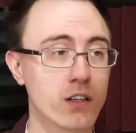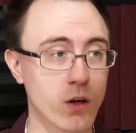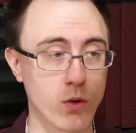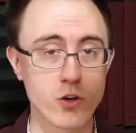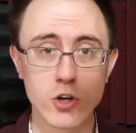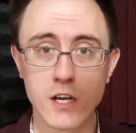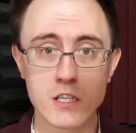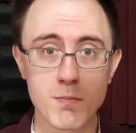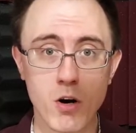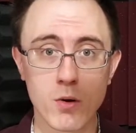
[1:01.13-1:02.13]
Don't let your
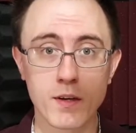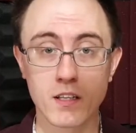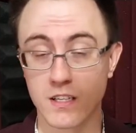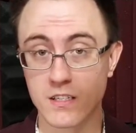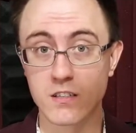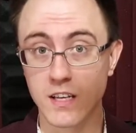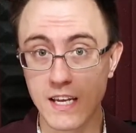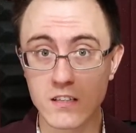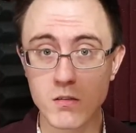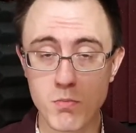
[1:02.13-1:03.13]
kids borrow it unless it's a
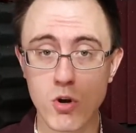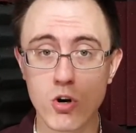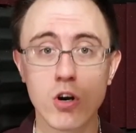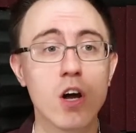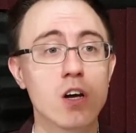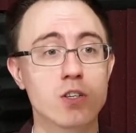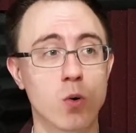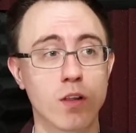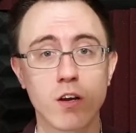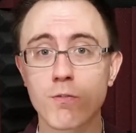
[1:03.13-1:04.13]
kid's computer.
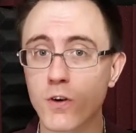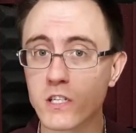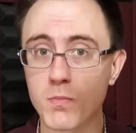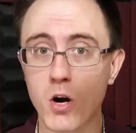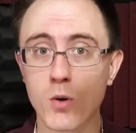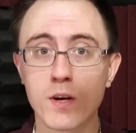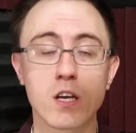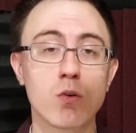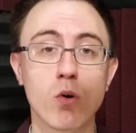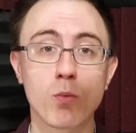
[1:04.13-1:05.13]
Don't let your friends borrow it.
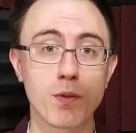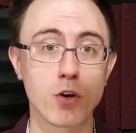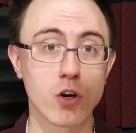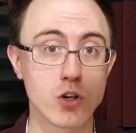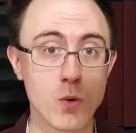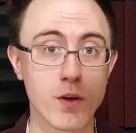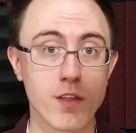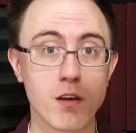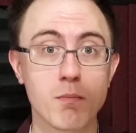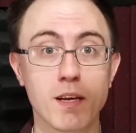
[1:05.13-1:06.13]
You don't know what they're going to do with
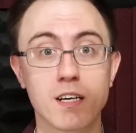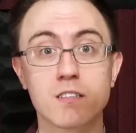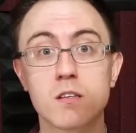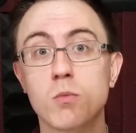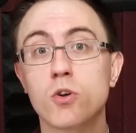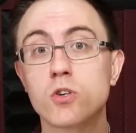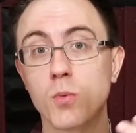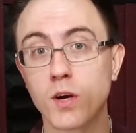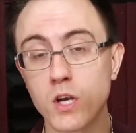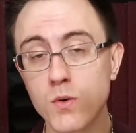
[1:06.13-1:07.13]
it, because similar to
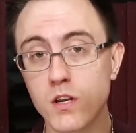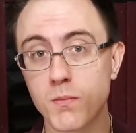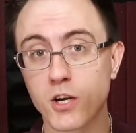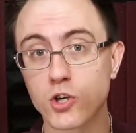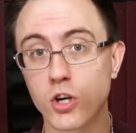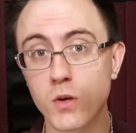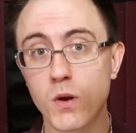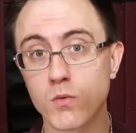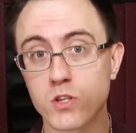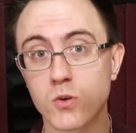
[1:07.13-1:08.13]
what you need to make sure you
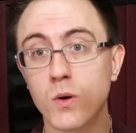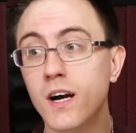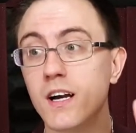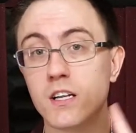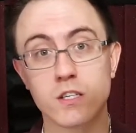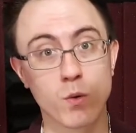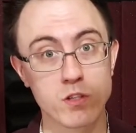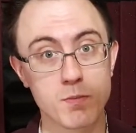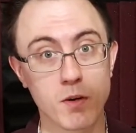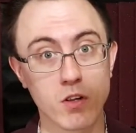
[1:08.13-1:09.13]
don't do, don't
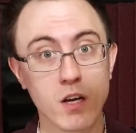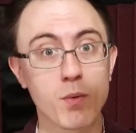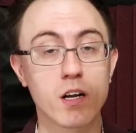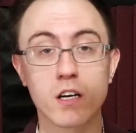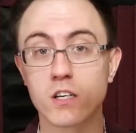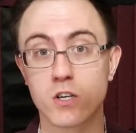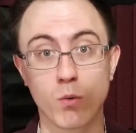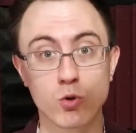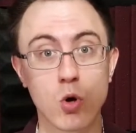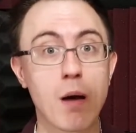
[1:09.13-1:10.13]
spill liquid on it,
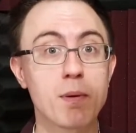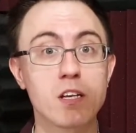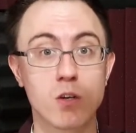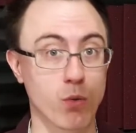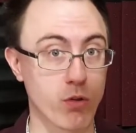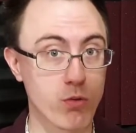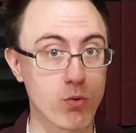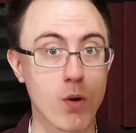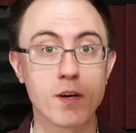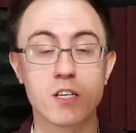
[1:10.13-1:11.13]
don't drop it, don't
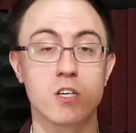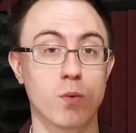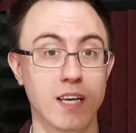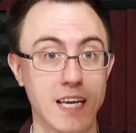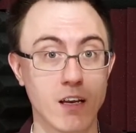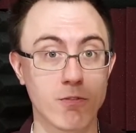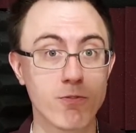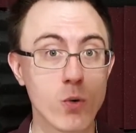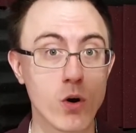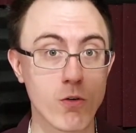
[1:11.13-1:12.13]
throw it, don't eat
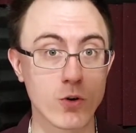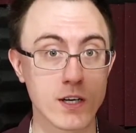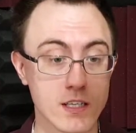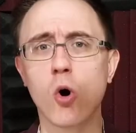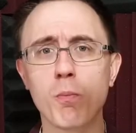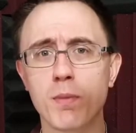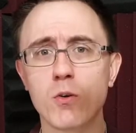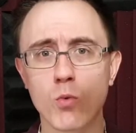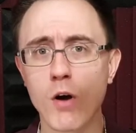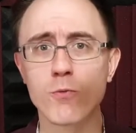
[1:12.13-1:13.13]
food over it, don't be
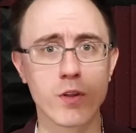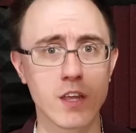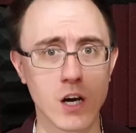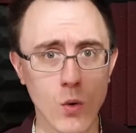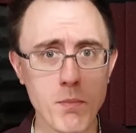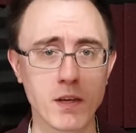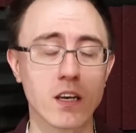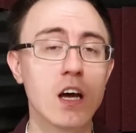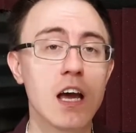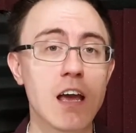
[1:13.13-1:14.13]
rough with the equipment.
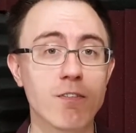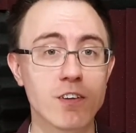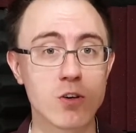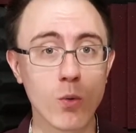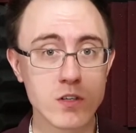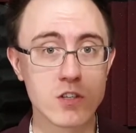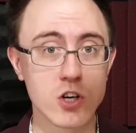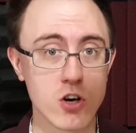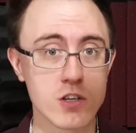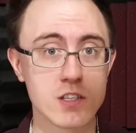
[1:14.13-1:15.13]
If it's always in
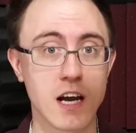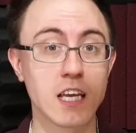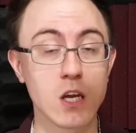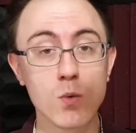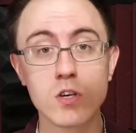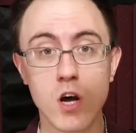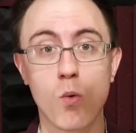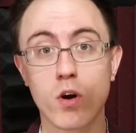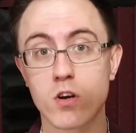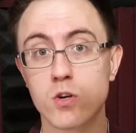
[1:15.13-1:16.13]
your sight, you would know
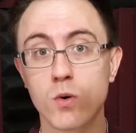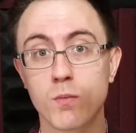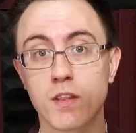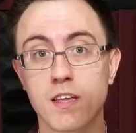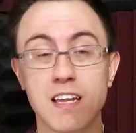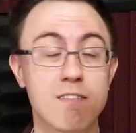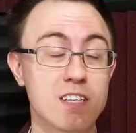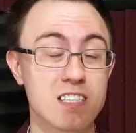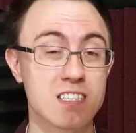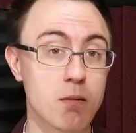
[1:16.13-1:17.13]
what you're doing with it. If it's
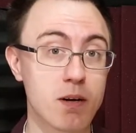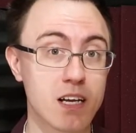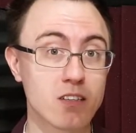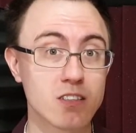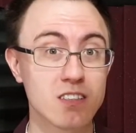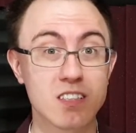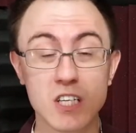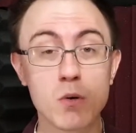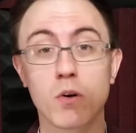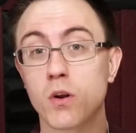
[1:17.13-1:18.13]
in somebody else's,
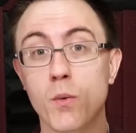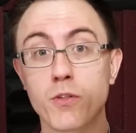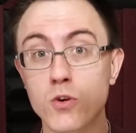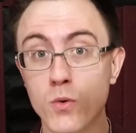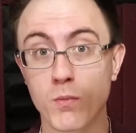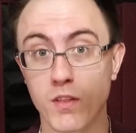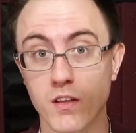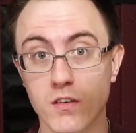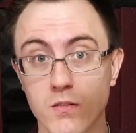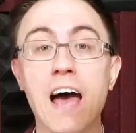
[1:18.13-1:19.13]
you don't know what they're doing with
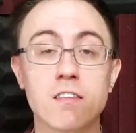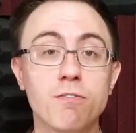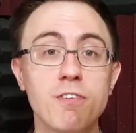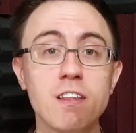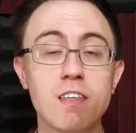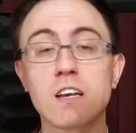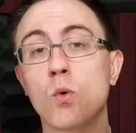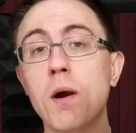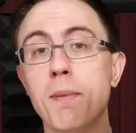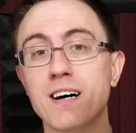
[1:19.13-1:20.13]
it. And the fifth, and
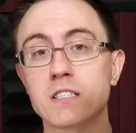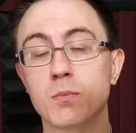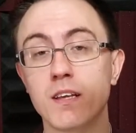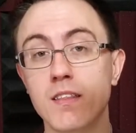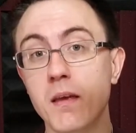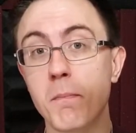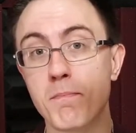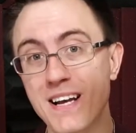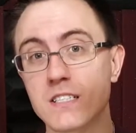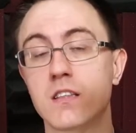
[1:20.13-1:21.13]
quite possibly the
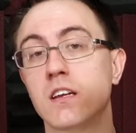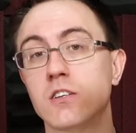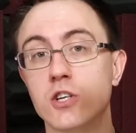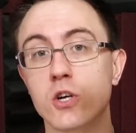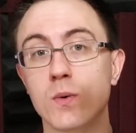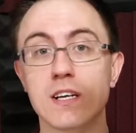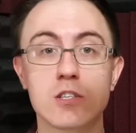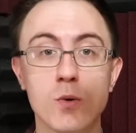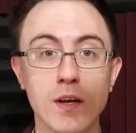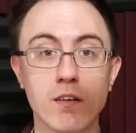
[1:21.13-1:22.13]
best thing to do, is
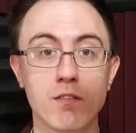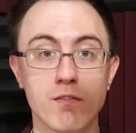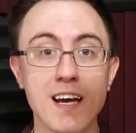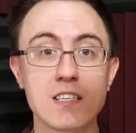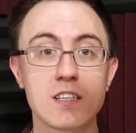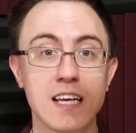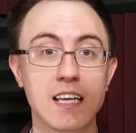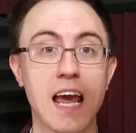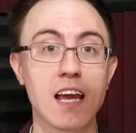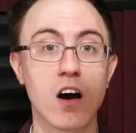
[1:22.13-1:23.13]
to invest in
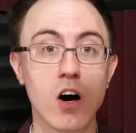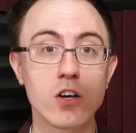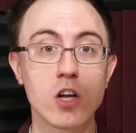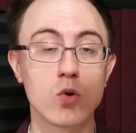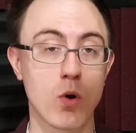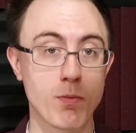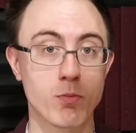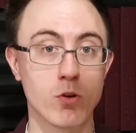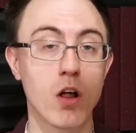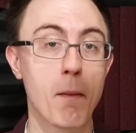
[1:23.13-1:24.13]
a
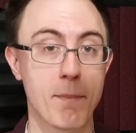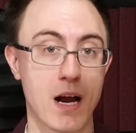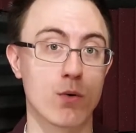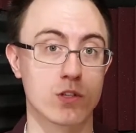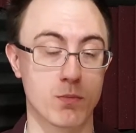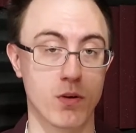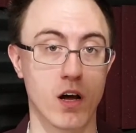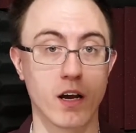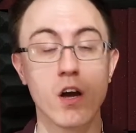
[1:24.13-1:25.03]
uninterruptible power supply,